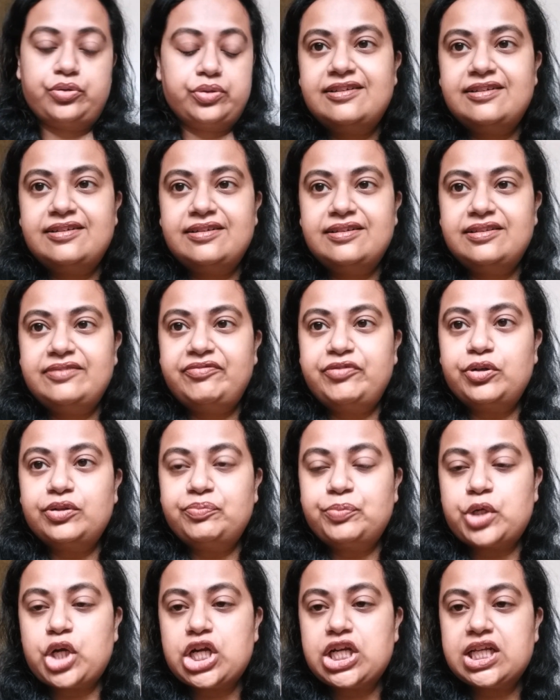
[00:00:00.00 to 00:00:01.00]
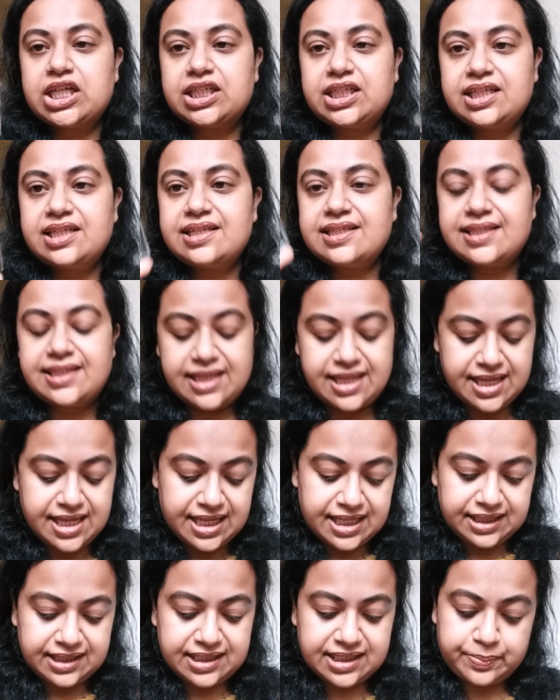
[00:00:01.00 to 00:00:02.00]
The fourth product is
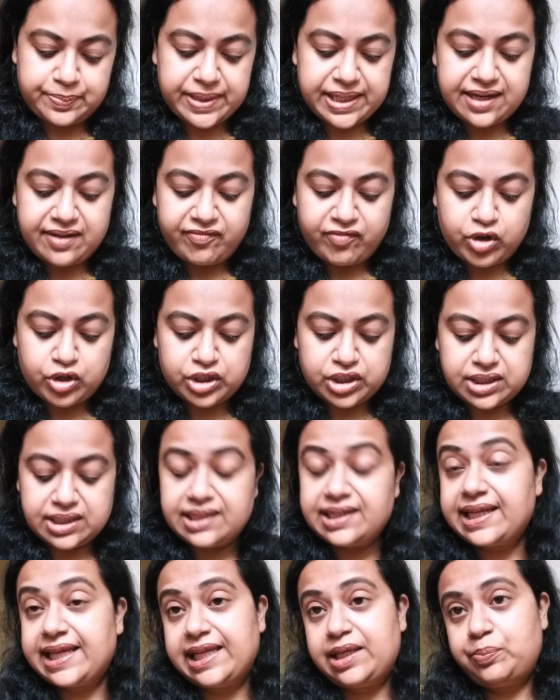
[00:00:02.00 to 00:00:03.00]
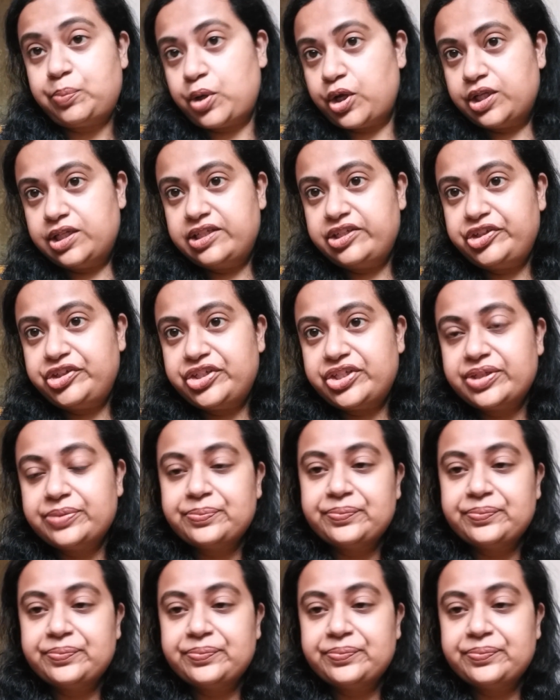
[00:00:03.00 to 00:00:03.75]
this Bella Voste nail polish,